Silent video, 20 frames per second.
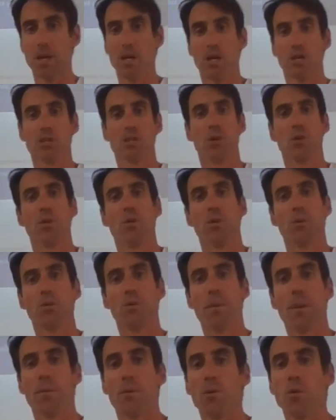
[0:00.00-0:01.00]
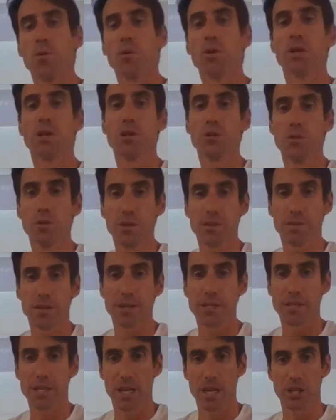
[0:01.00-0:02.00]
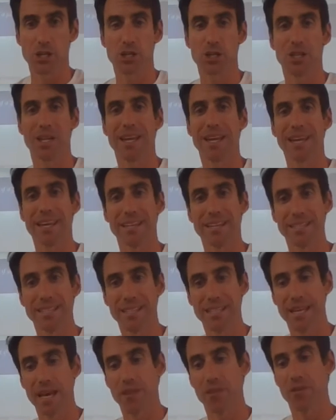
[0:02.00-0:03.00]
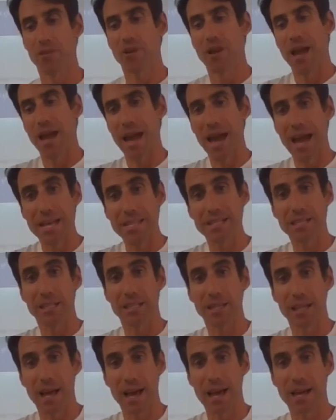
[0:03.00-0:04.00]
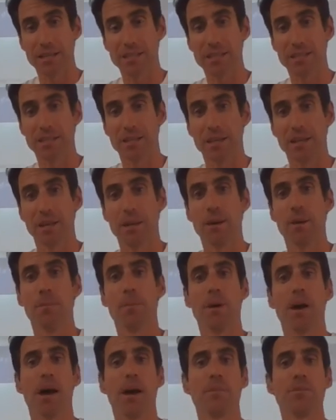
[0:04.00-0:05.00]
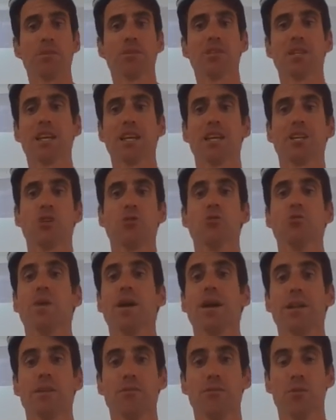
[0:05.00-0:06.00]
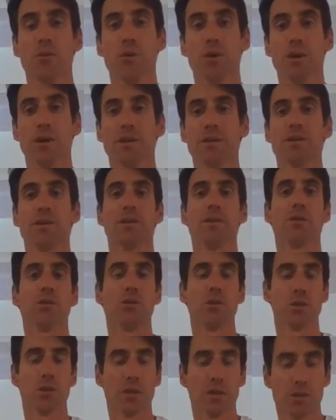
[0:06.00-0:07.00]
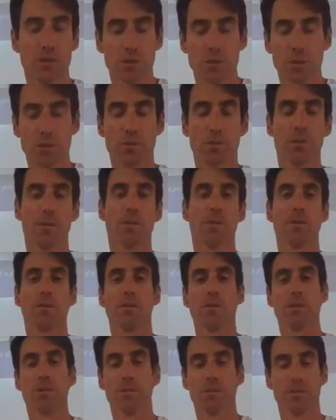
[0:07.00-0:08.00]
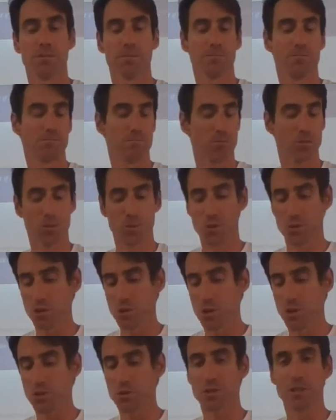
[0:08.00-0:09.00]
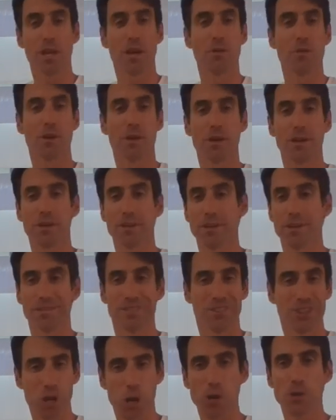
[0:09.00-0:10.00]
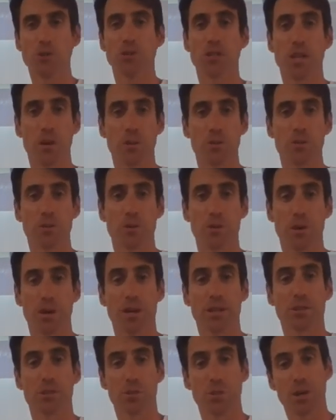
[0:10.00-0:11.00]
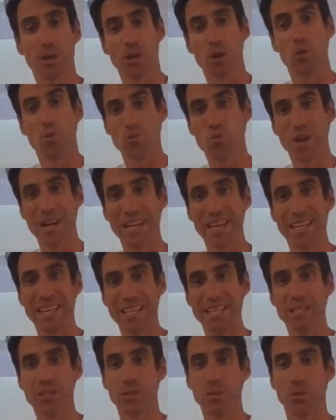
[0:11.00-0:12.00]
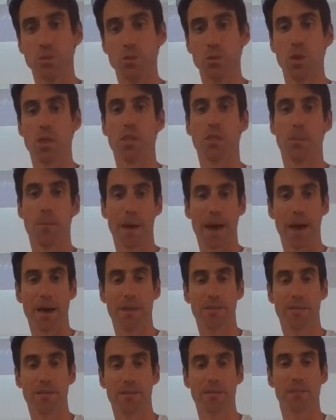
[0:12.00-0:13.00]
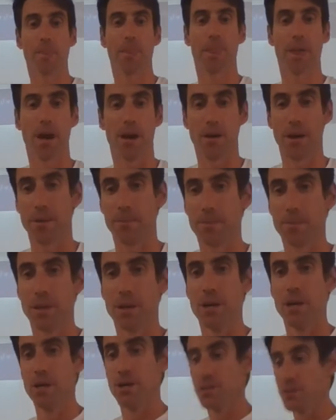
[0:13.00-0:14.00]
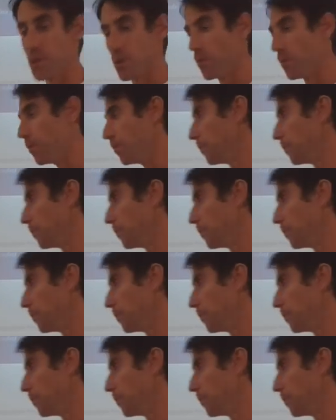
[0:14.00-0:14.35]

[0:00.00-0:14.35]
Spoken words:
so remember, we're going to do the investigation together as a class, but I'm just getting you ready for it. You can do the notes, get ready, understand what's going on so we can go right into the math. All right, so